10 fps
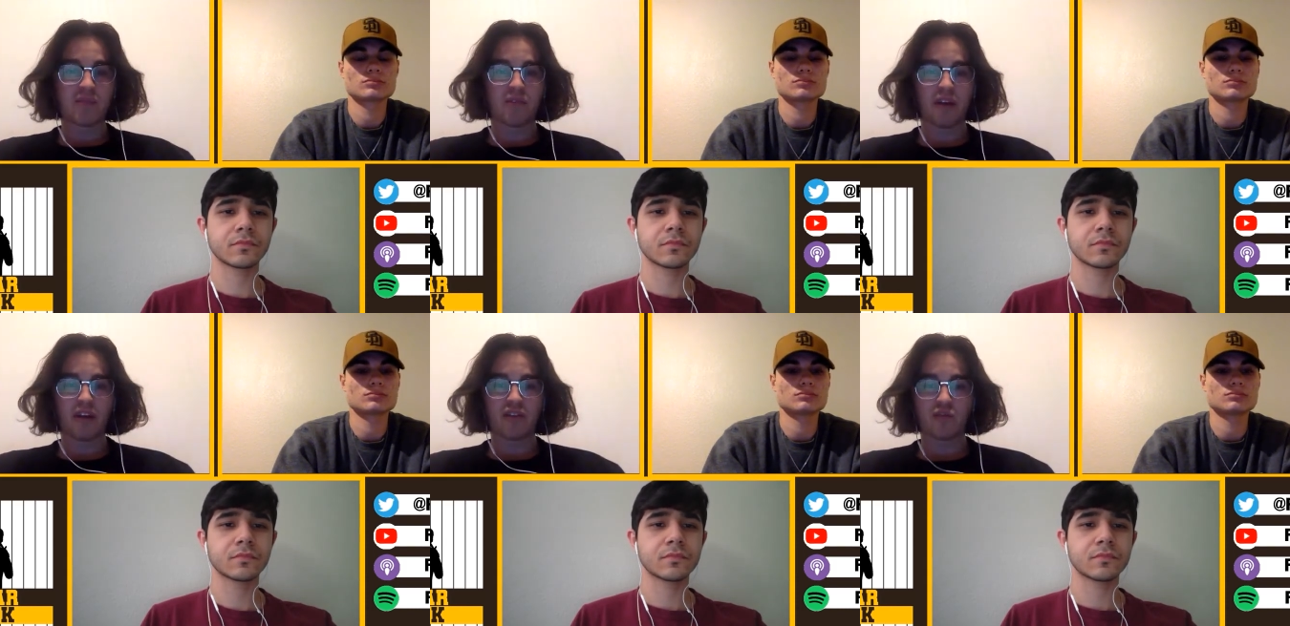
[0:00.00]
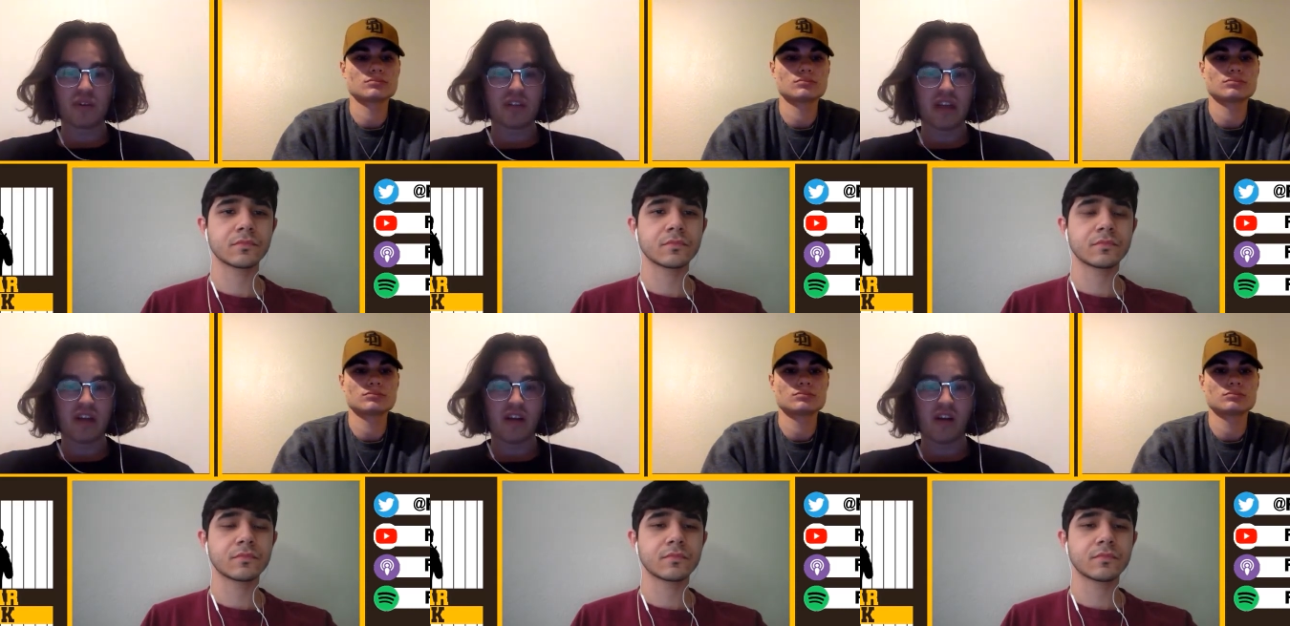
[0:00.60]
Speaker 1: player, switch
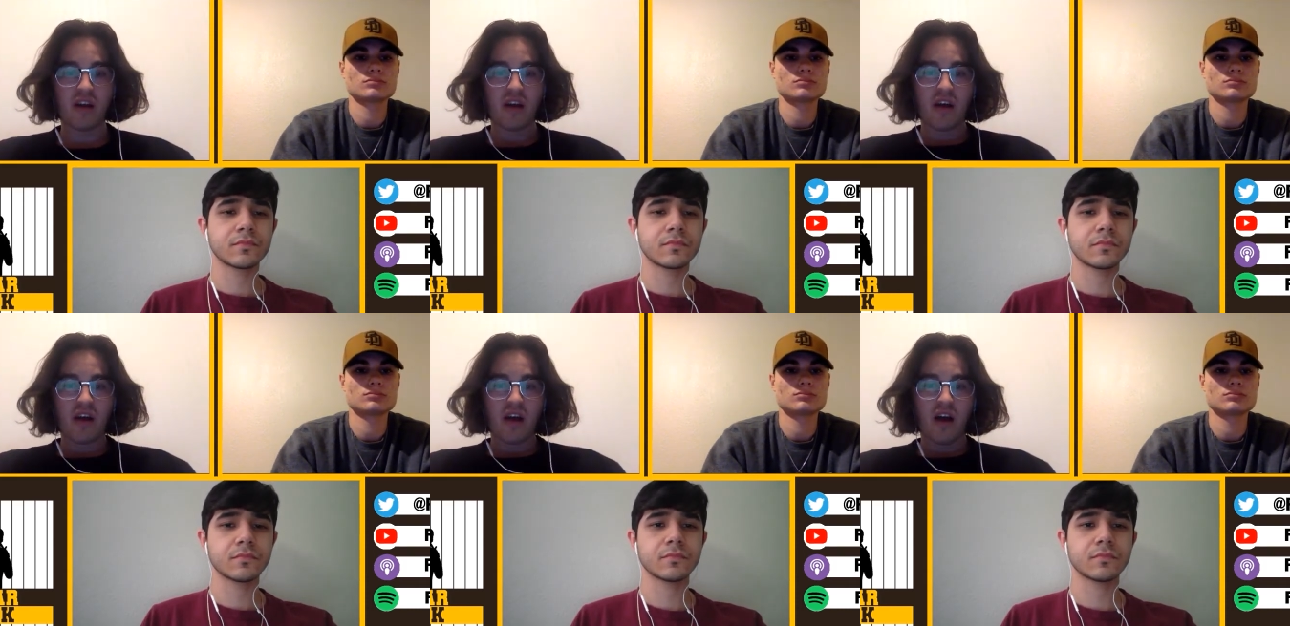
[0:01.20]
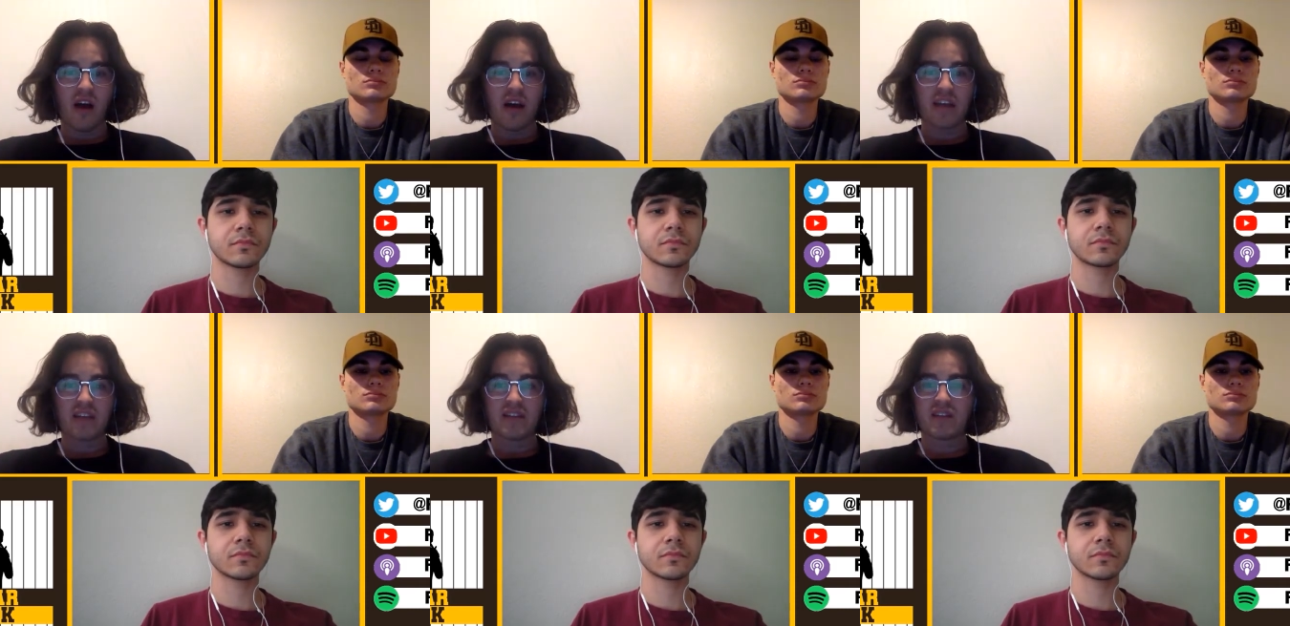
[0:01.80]
hitter. Uh,
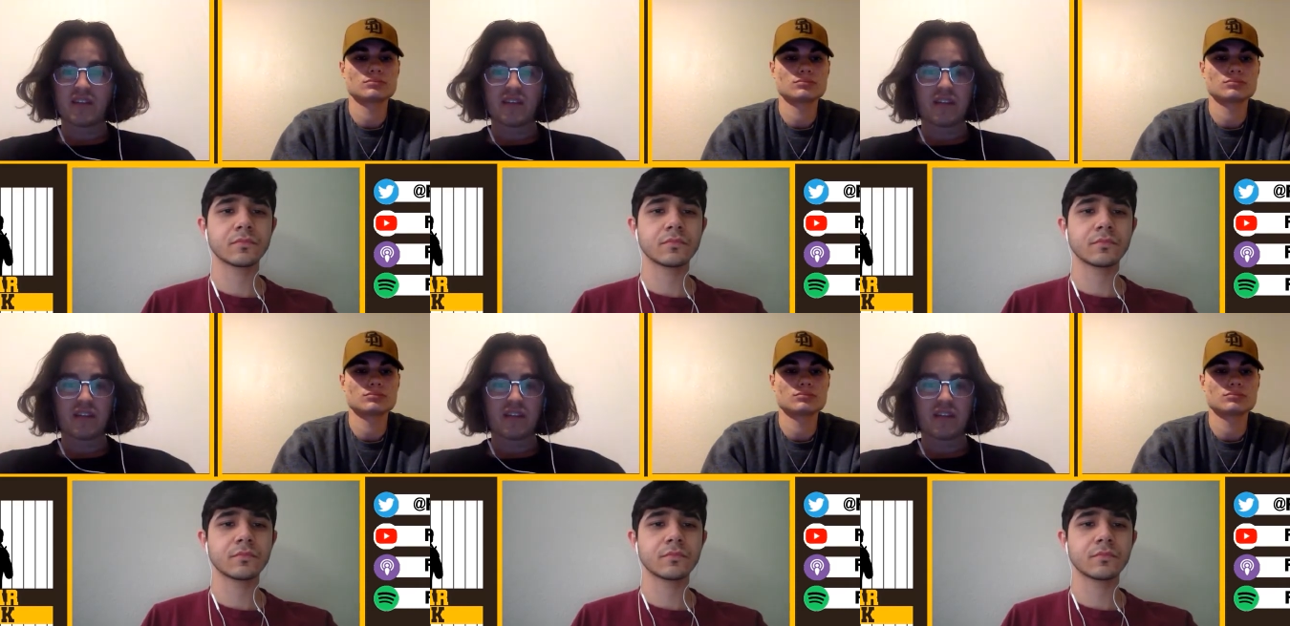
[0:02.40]
he's